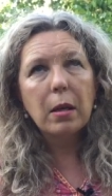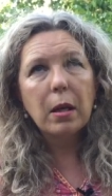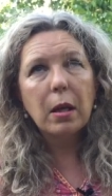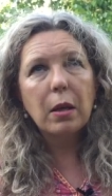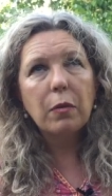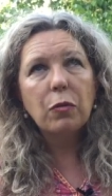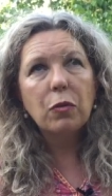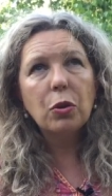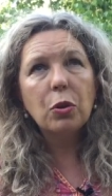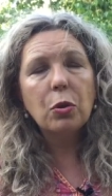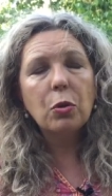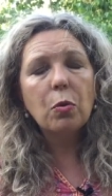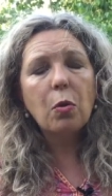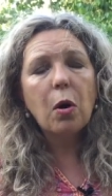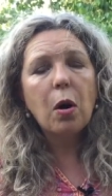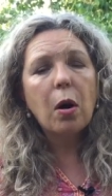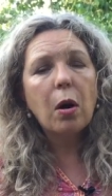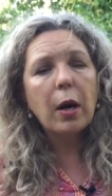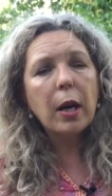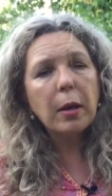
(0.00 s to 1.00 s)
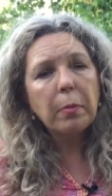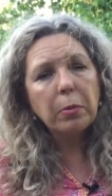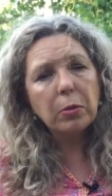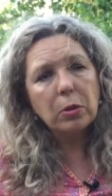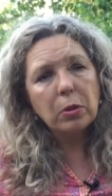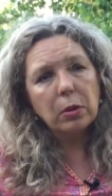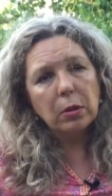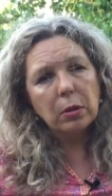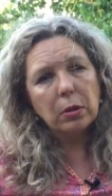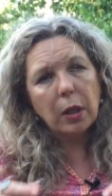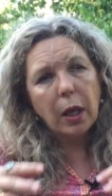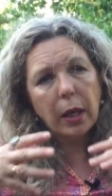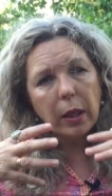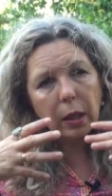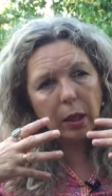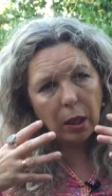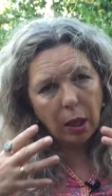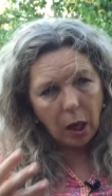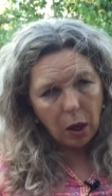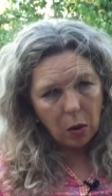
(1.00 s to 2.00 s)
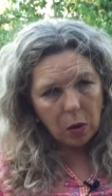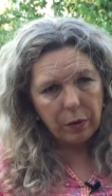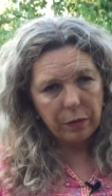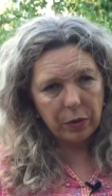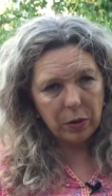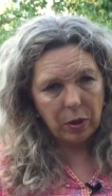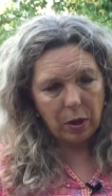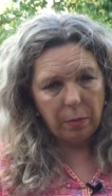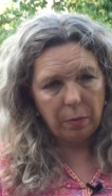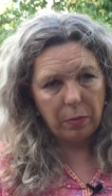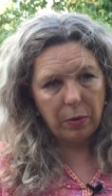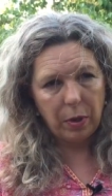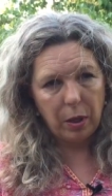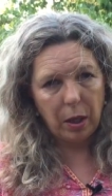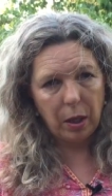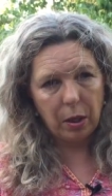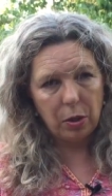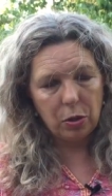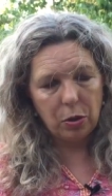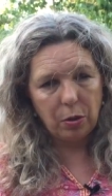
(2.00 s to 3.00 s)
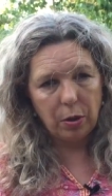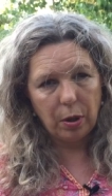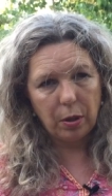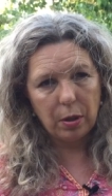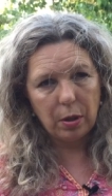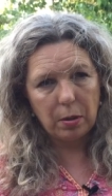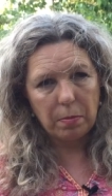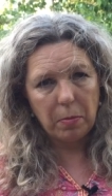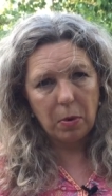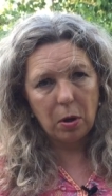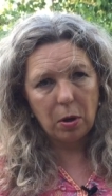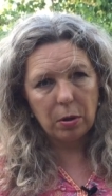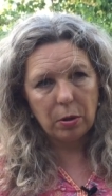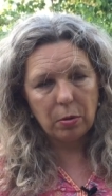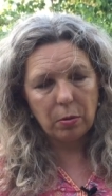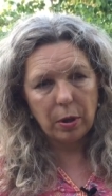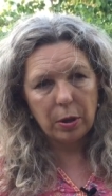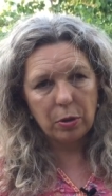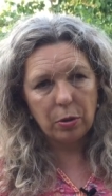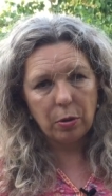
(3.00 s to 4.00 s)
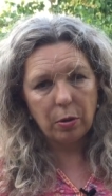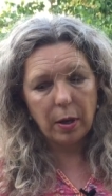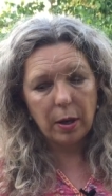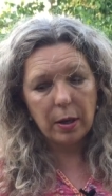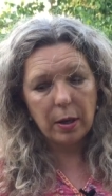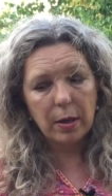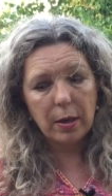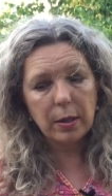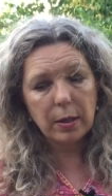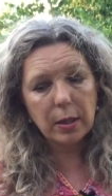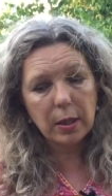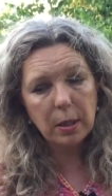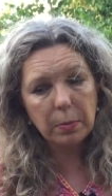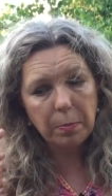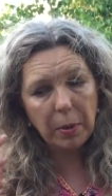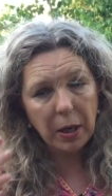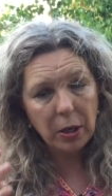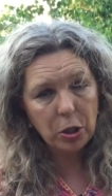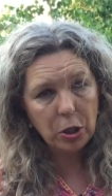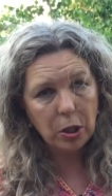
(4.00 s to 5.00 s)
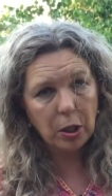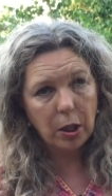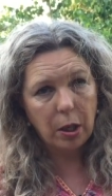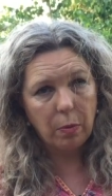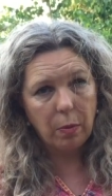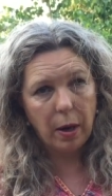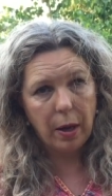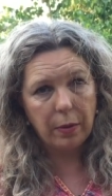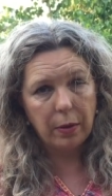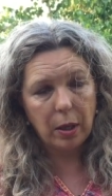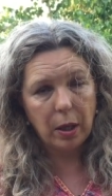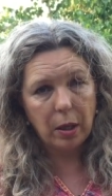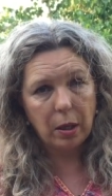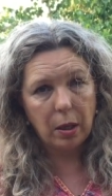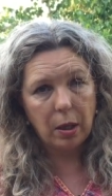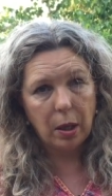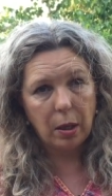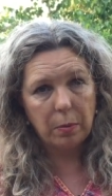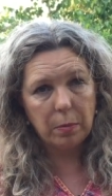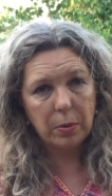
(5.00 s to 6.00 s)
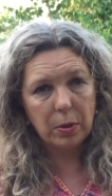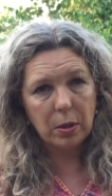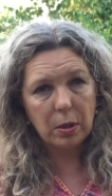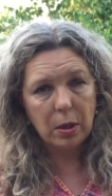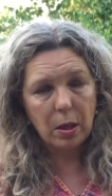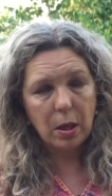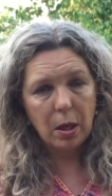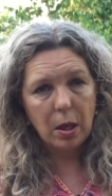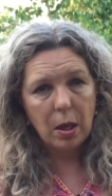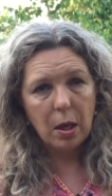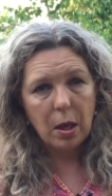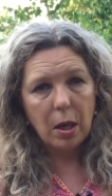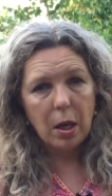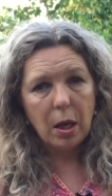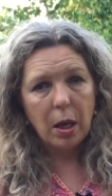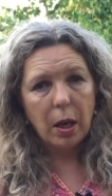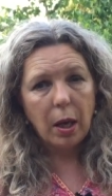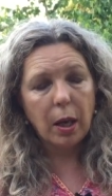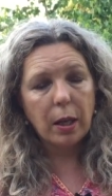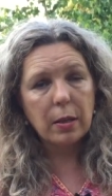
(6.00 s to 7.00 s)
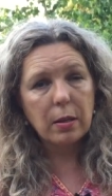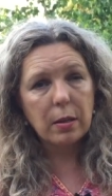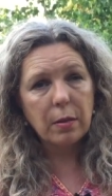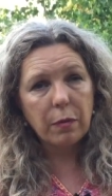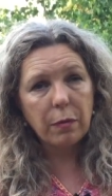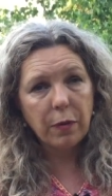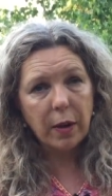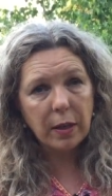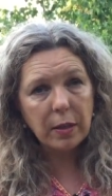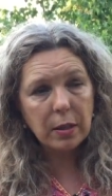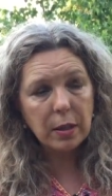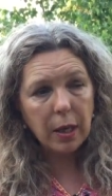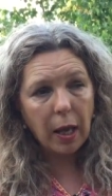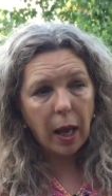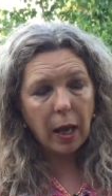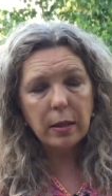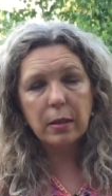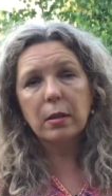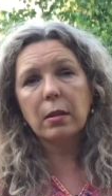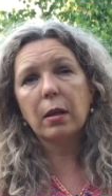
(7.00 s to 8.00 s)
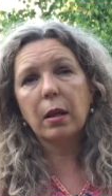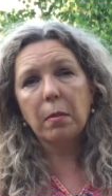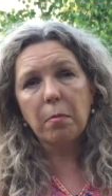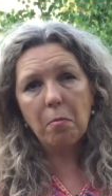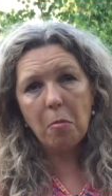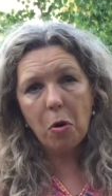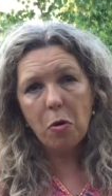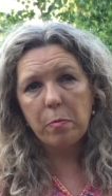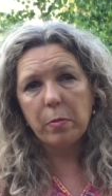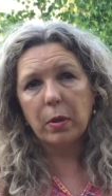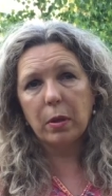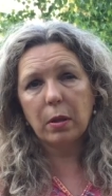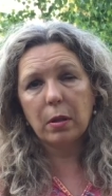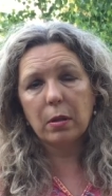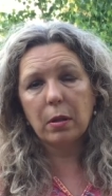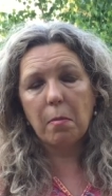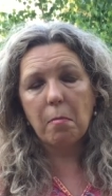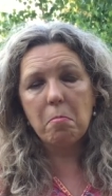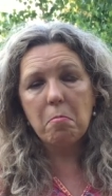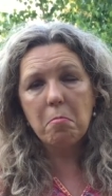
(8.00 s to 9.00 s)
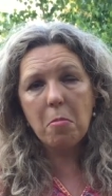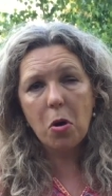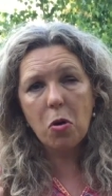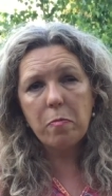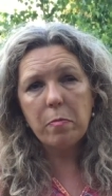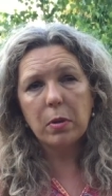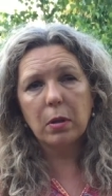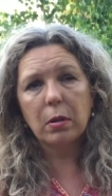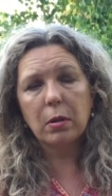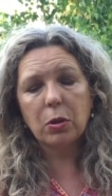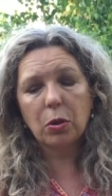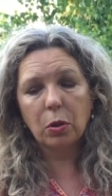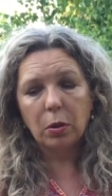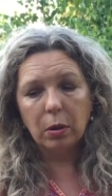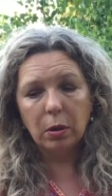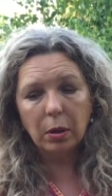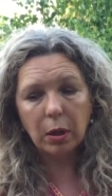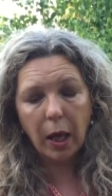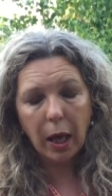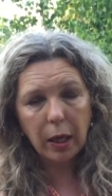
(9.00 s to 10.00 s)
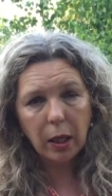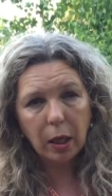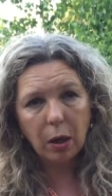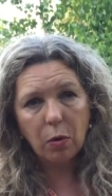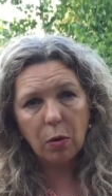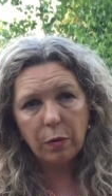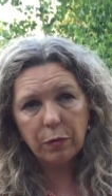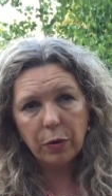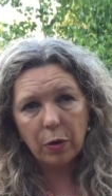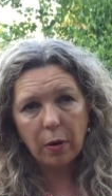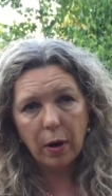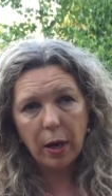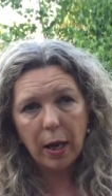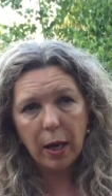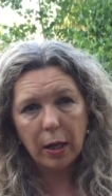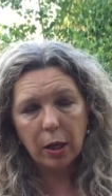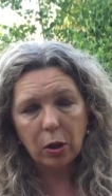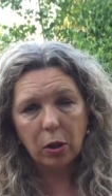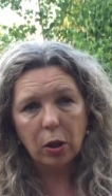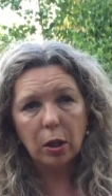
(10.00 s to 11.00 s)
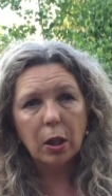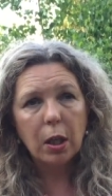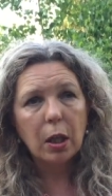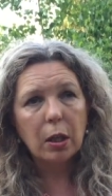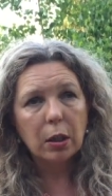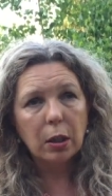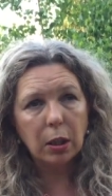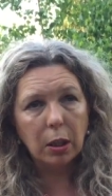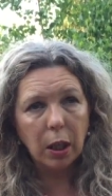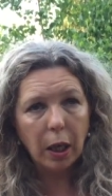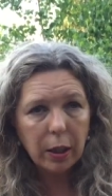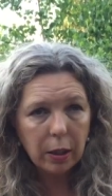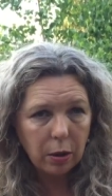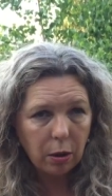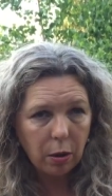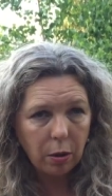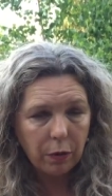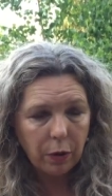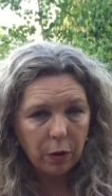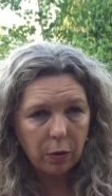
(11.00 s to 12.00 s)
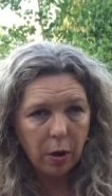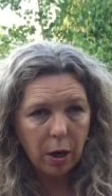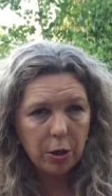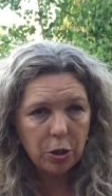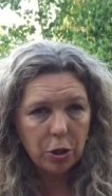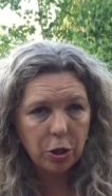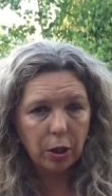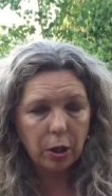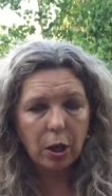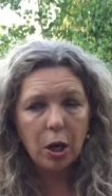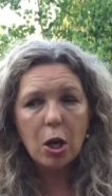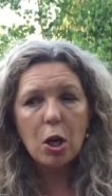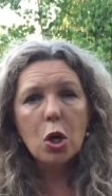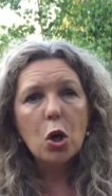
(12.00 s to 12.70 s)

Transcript: if you are able to let go of something during this Mars retrograde, and especially around the eclipse, it's a fantastic moment. It's a moment to let go of your anger, let go of aggression,